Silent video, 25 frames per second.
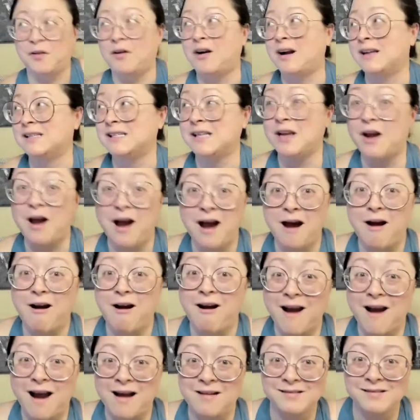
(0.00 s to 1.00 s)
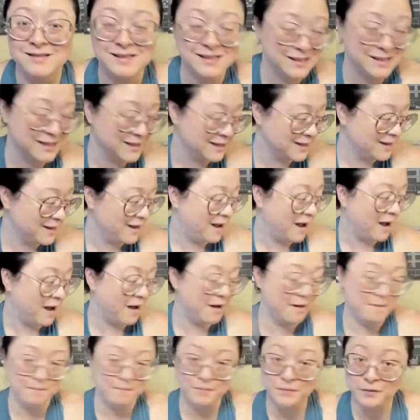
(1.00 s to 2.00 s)
I say our house.
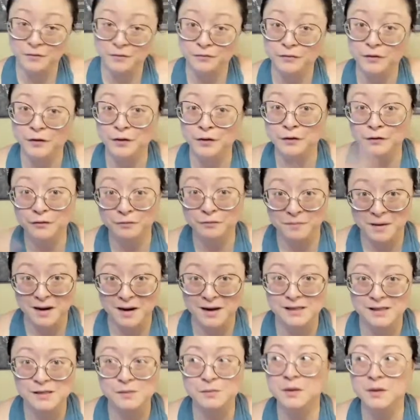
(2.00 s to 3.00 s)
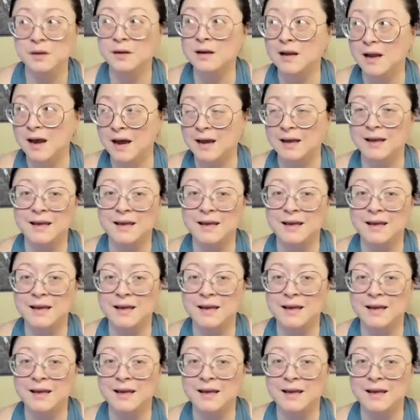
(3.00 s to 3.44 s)
The floof, my husband,